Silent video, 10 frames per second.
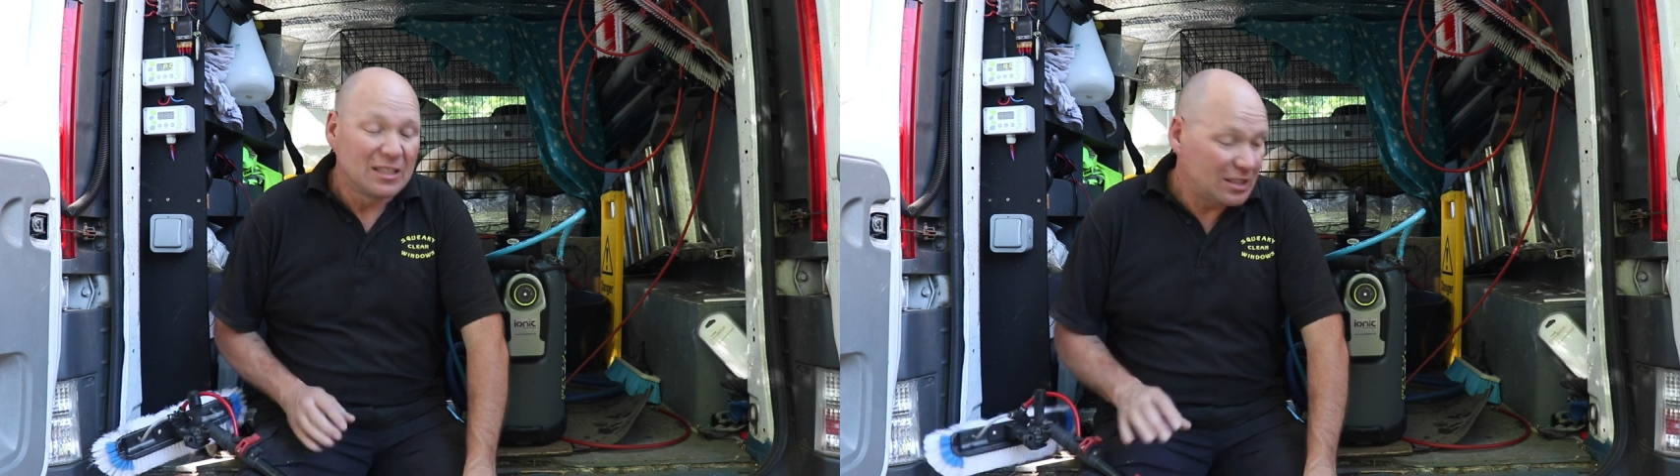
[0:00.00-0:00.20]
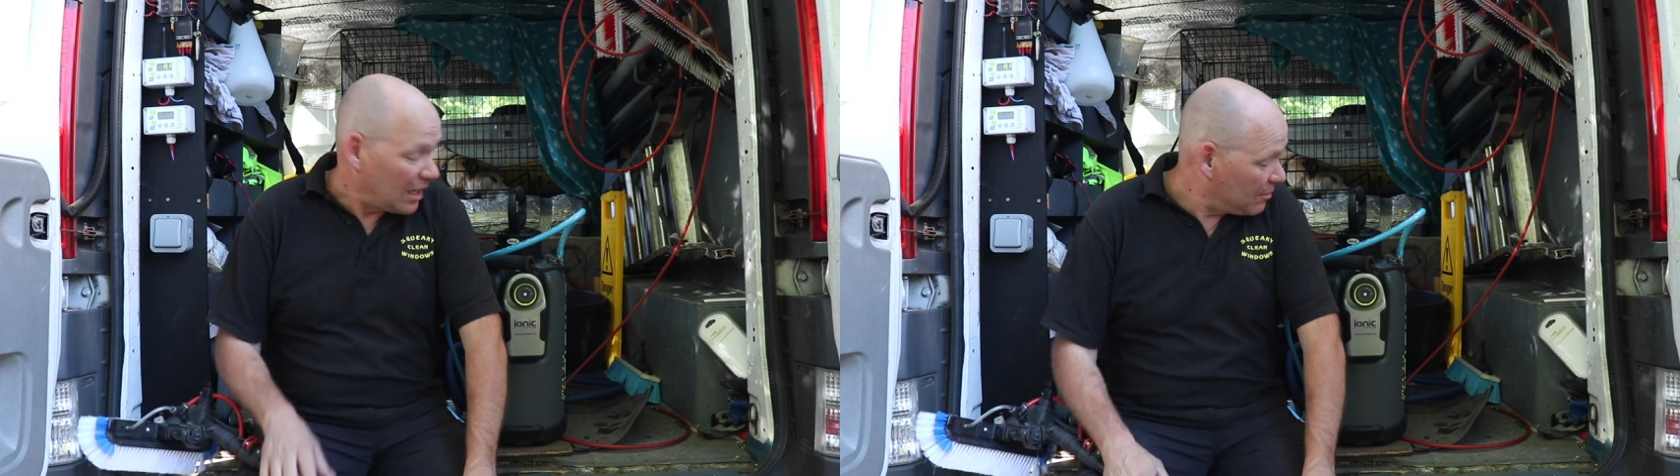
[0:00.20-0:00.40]

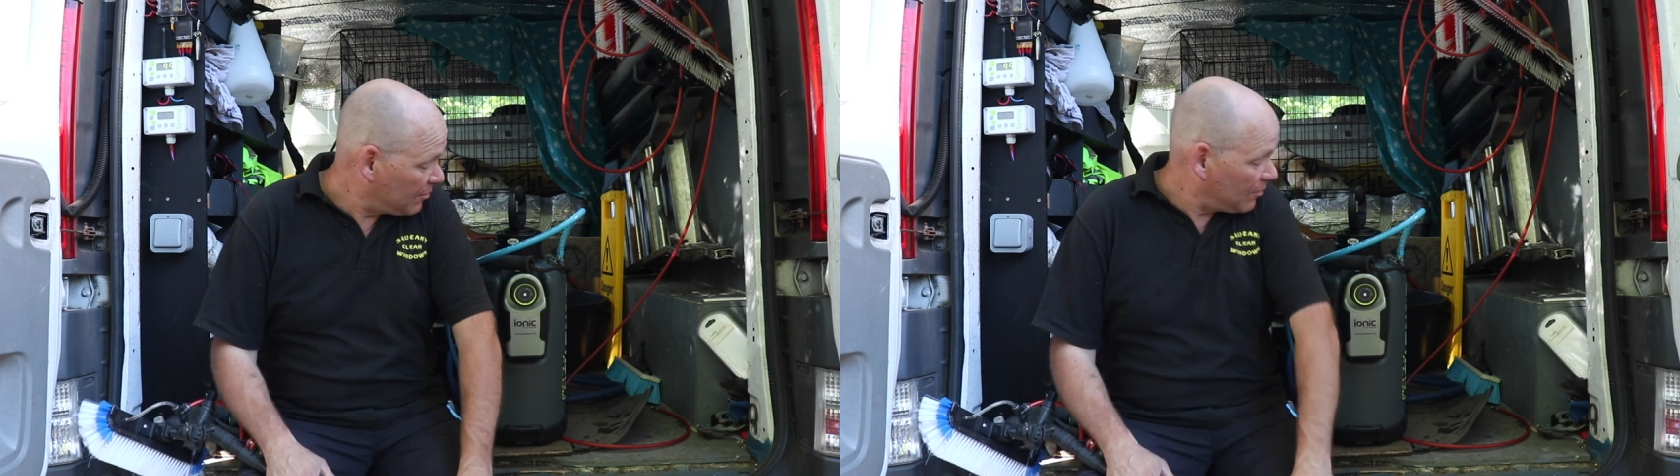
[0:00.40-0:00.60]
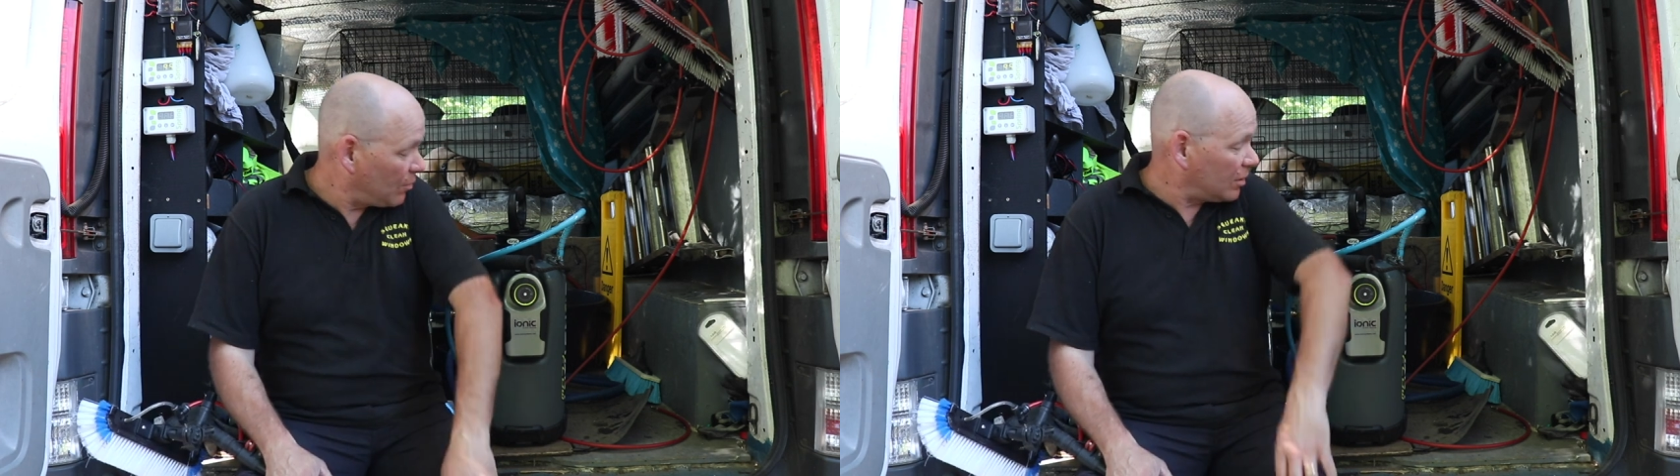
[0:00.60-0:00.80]
So
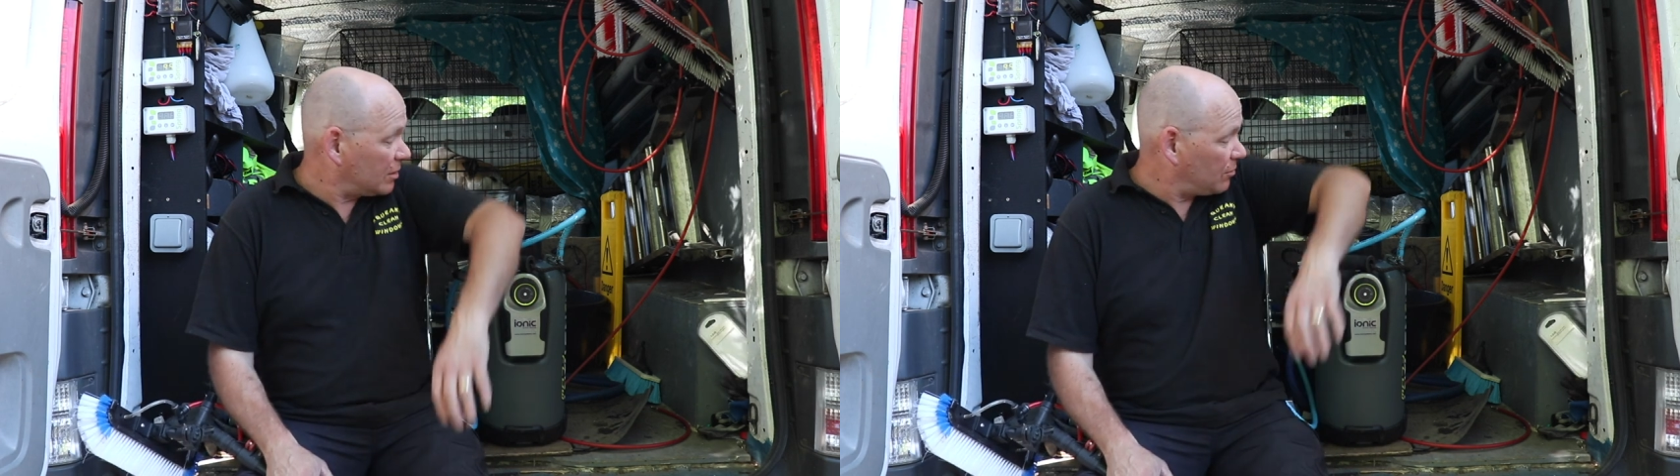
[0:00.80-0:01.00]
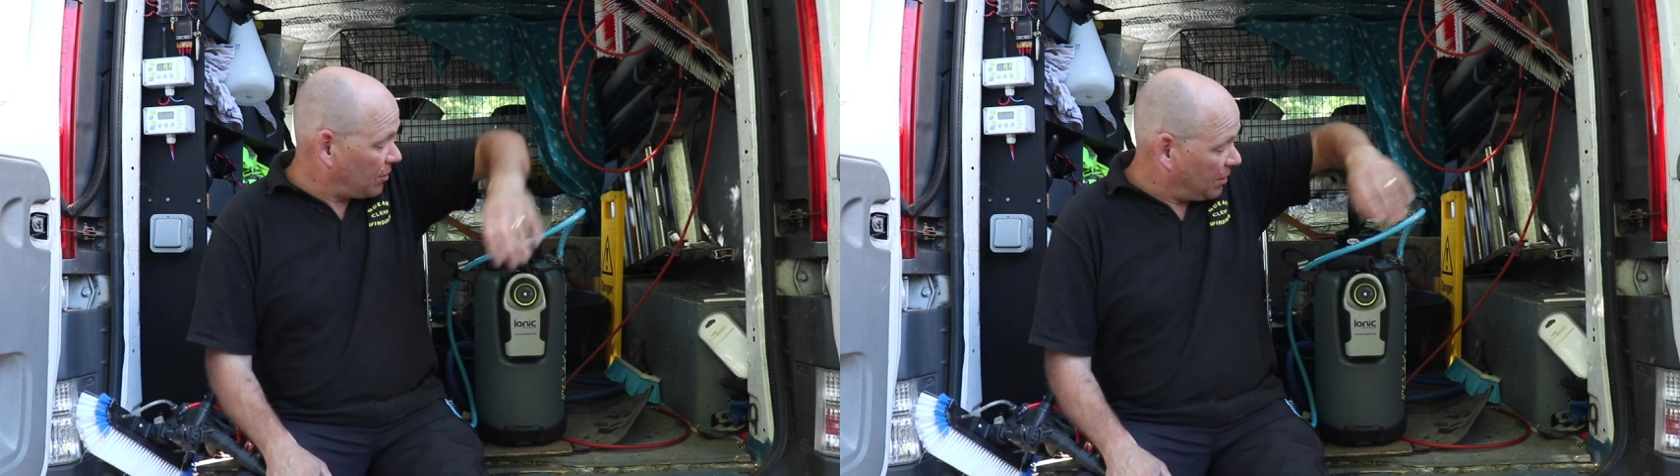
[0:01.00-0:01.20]
what
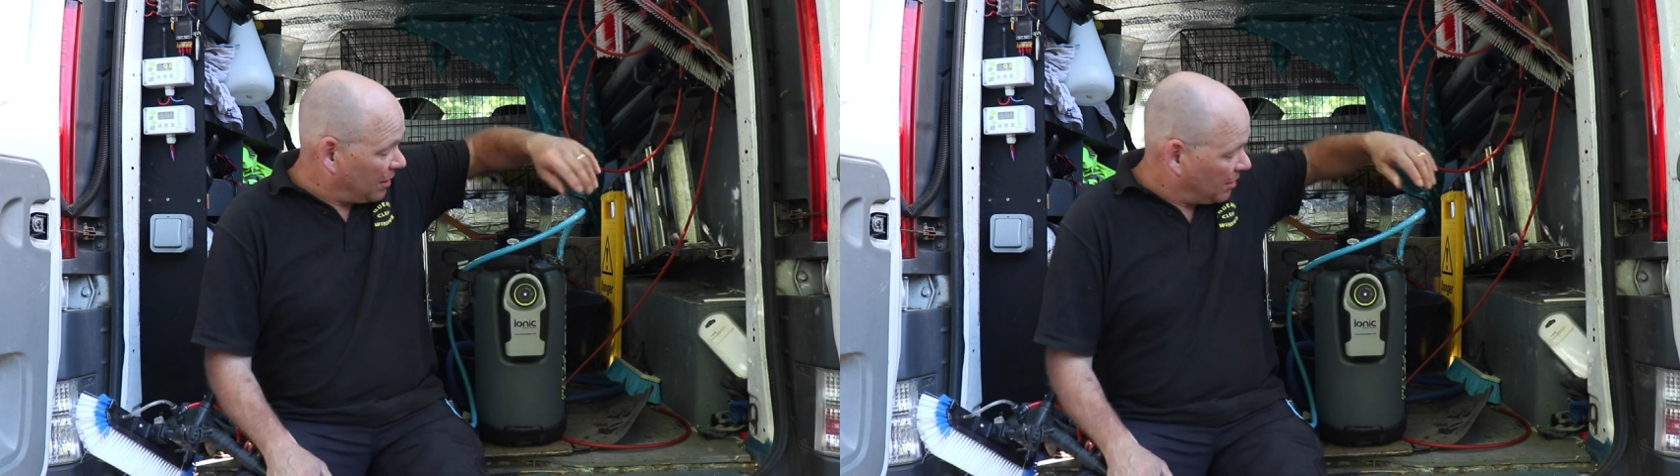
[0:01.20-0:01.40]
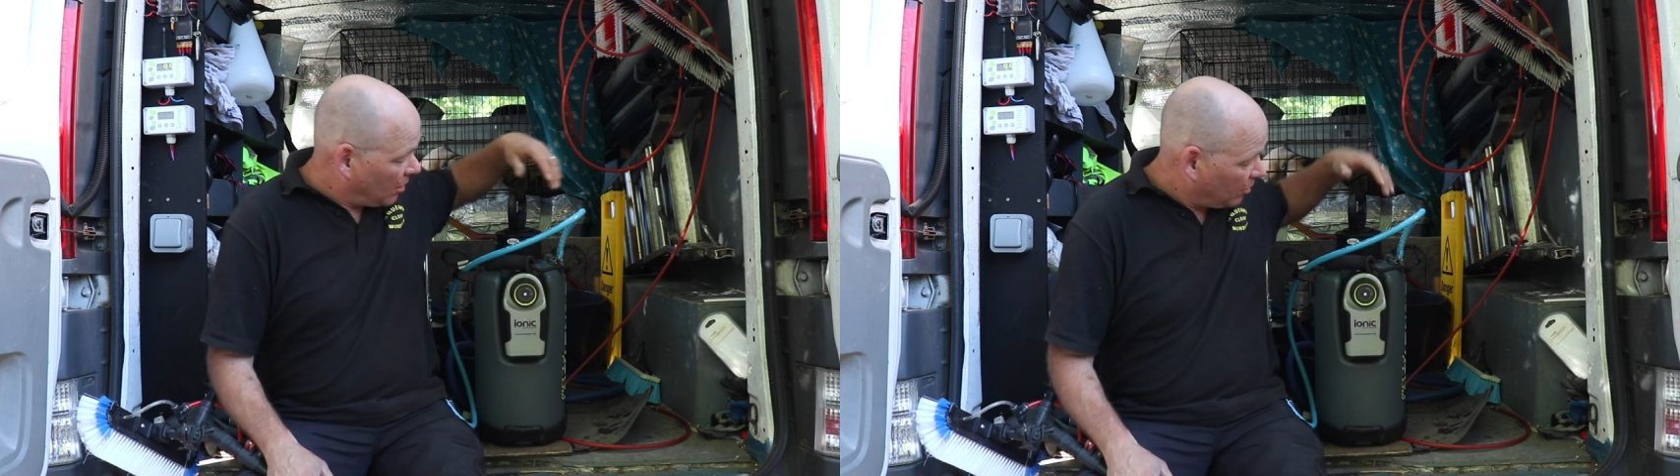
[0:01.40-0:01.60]

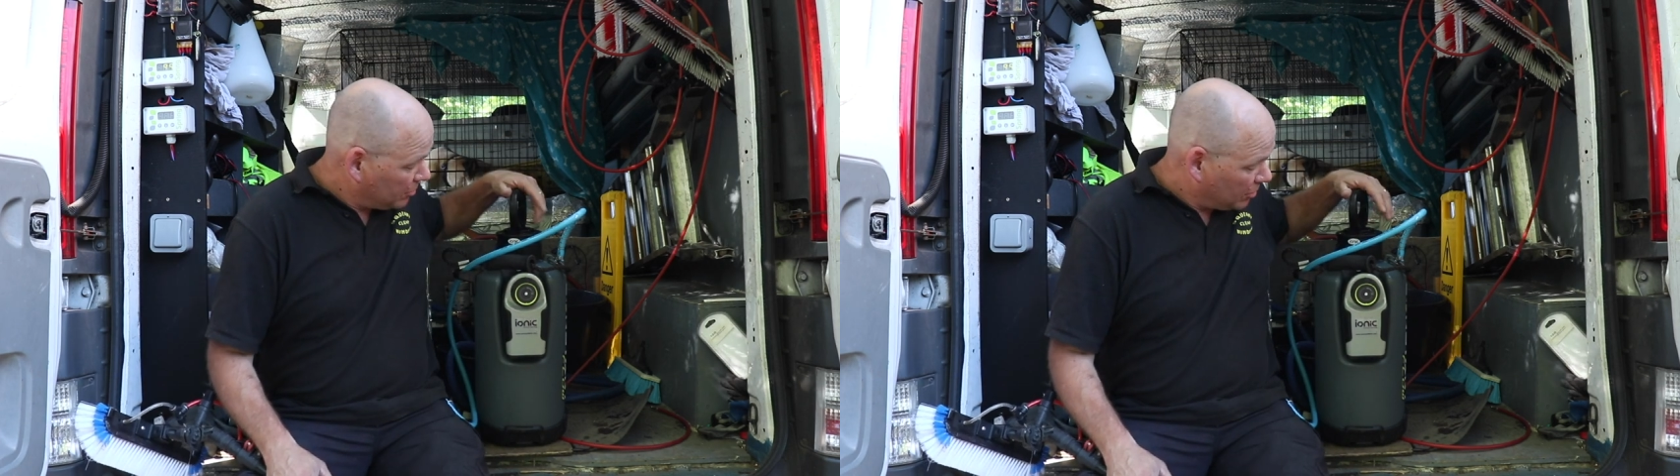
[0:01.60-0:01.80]
think of the